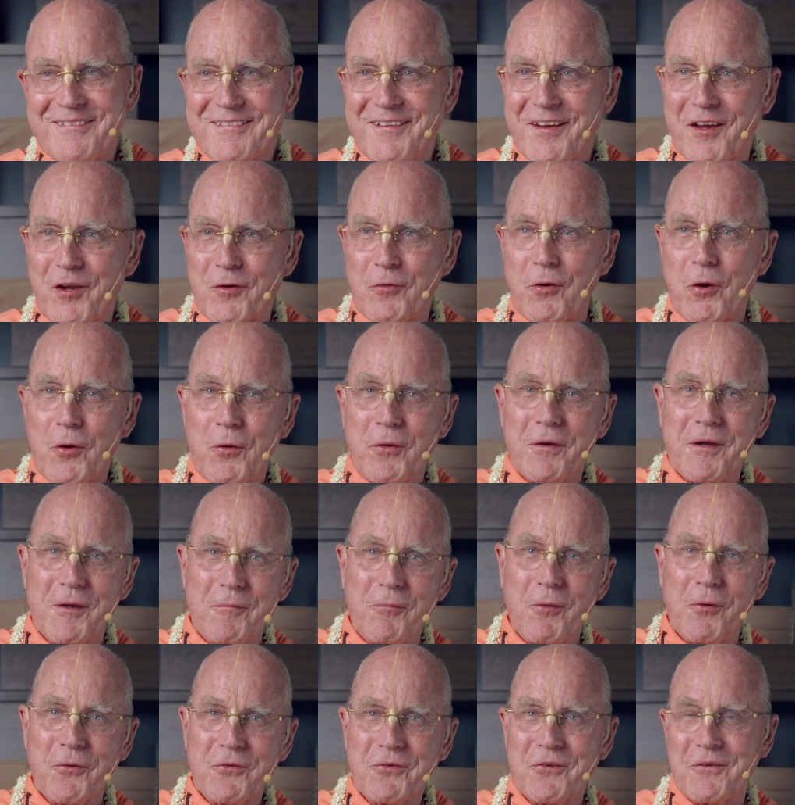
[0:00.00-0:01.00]
Heroic
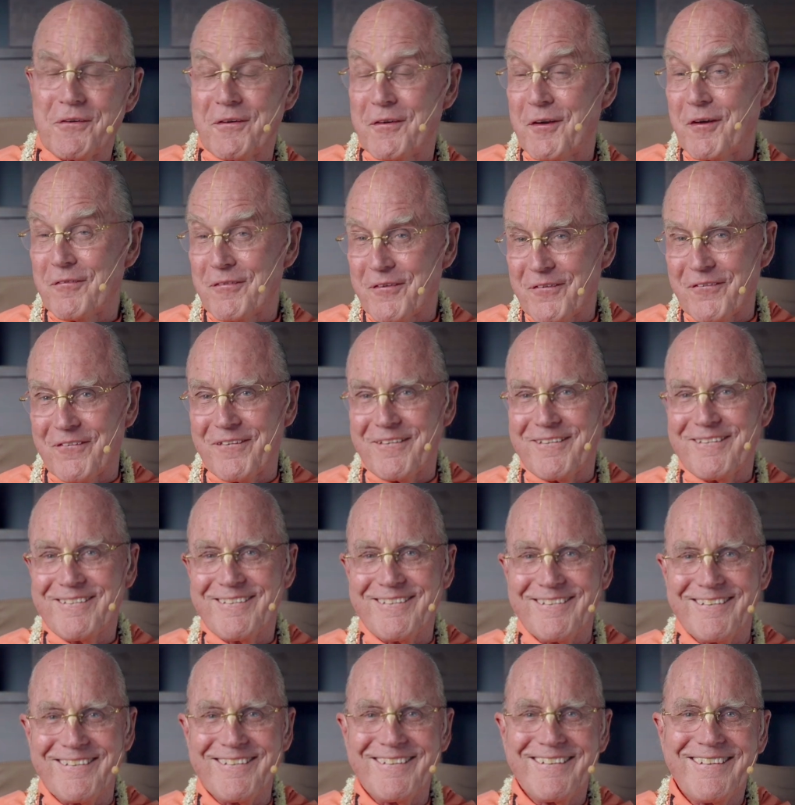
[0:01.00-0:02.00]
emotion in everyone.
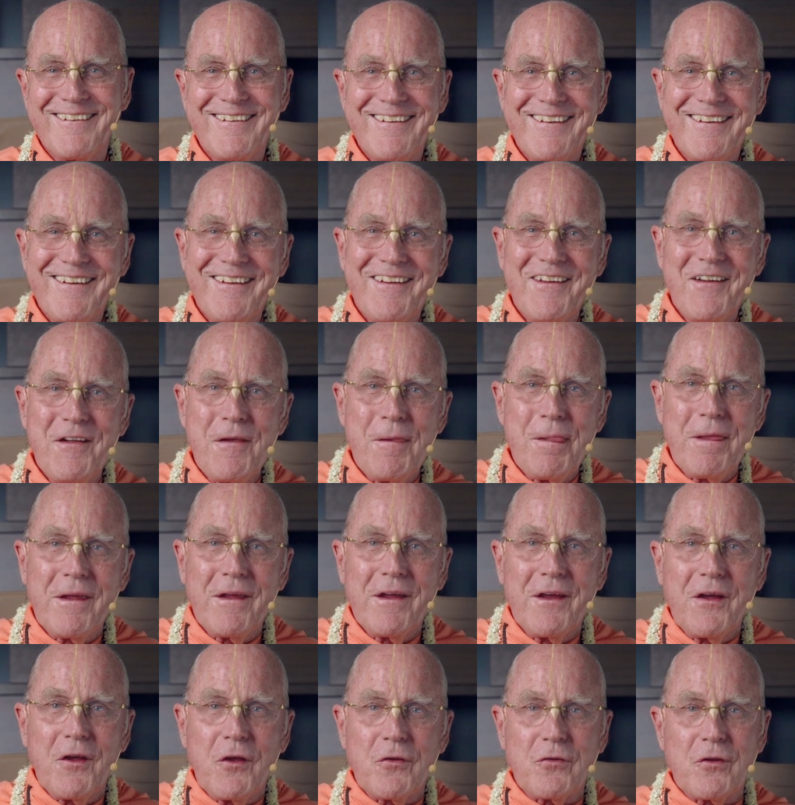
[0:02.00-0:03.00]

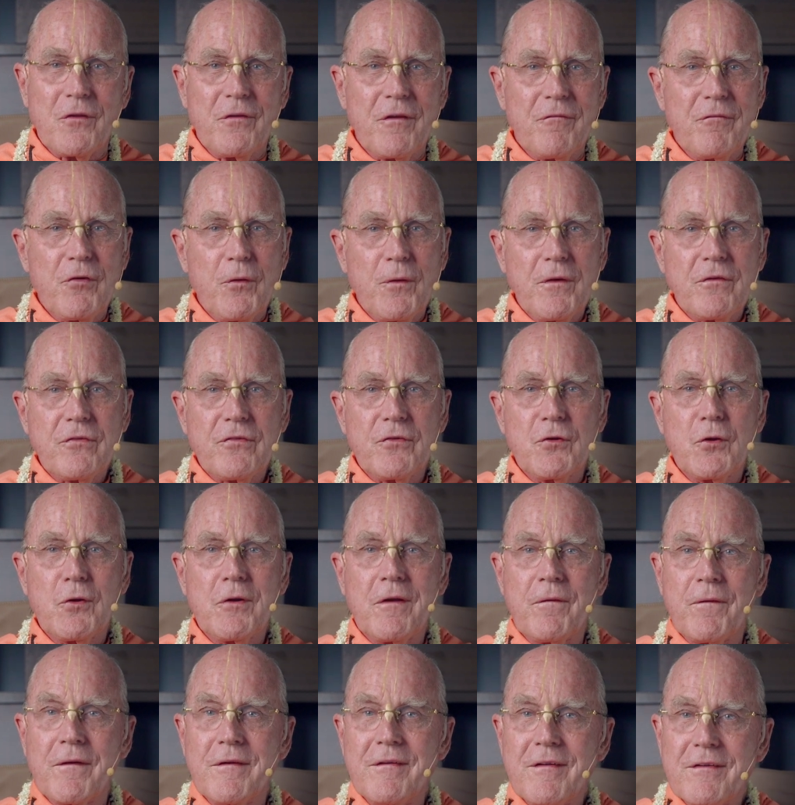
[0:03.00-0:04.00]
So then very soon
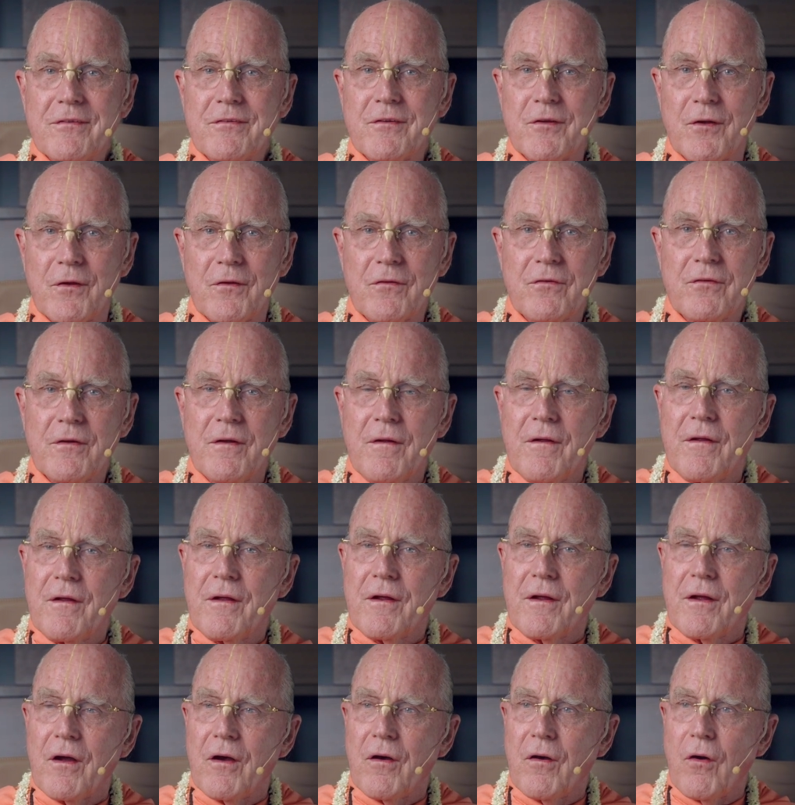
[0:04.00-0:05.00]
in the distance,
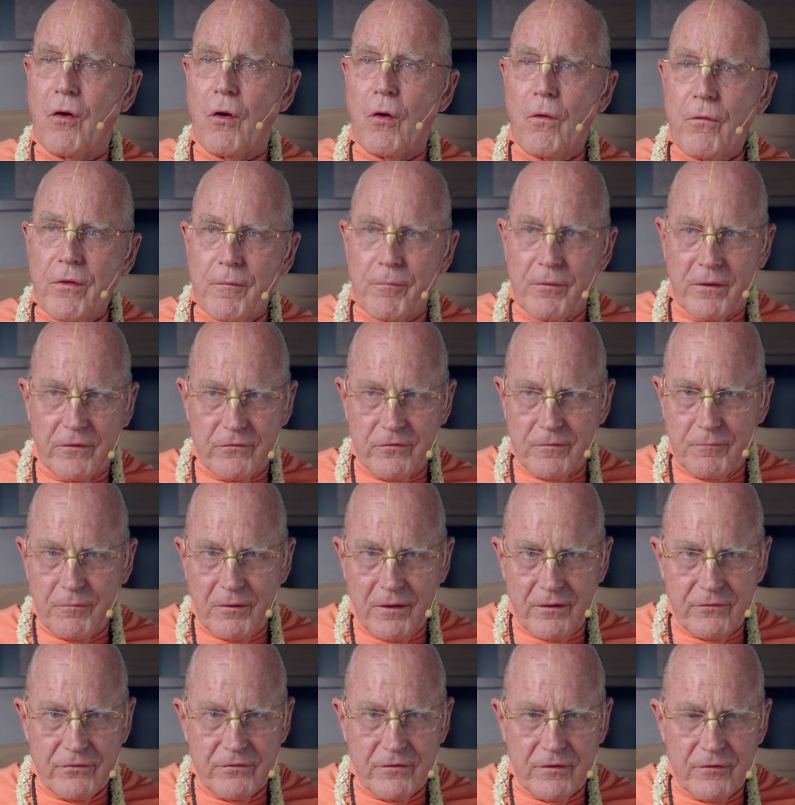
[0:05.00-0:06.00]
all the
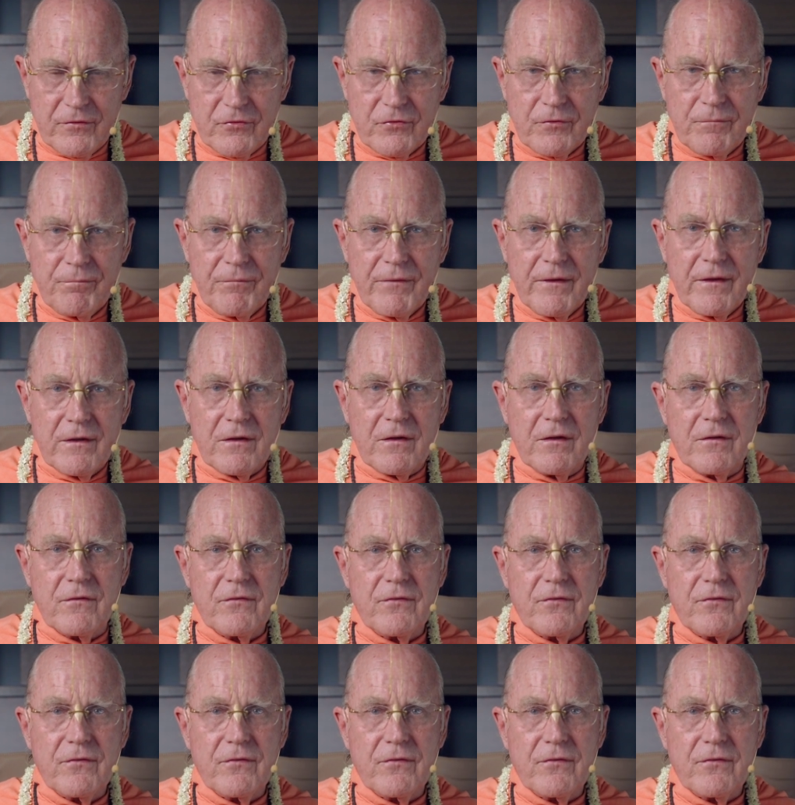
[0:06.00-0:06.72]
Brajabasis could